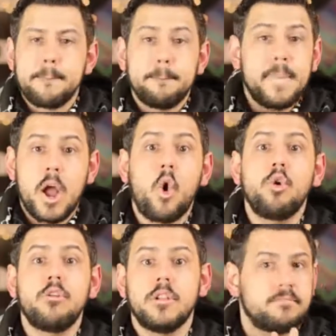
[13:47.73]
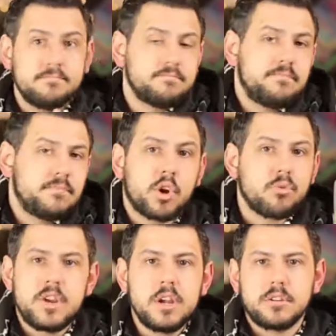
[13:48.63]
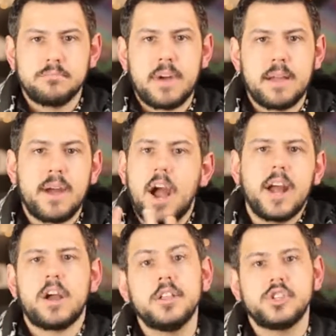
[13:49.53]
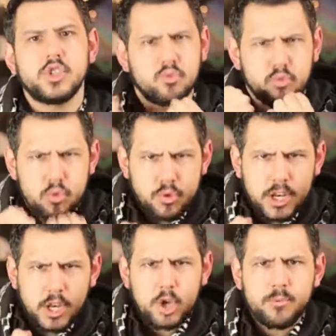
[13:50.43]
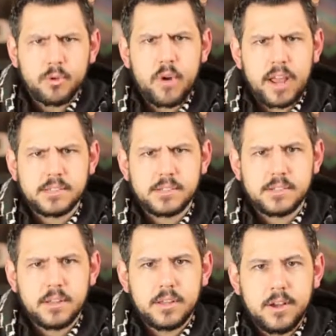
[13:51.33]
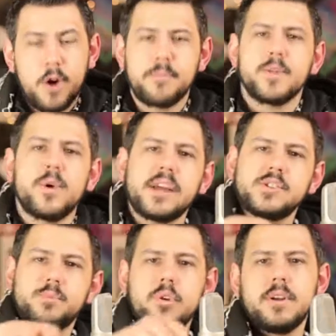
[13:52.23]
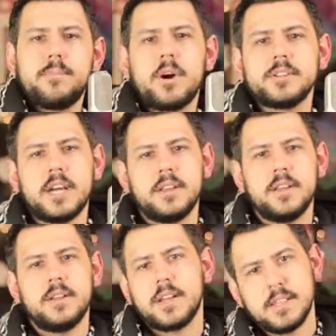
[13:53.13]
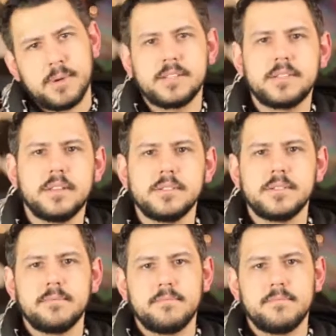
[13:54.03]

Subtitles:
my whole career, my ideology is rooted in human rights. Oh, by the way, I support apartheid against Palestinians.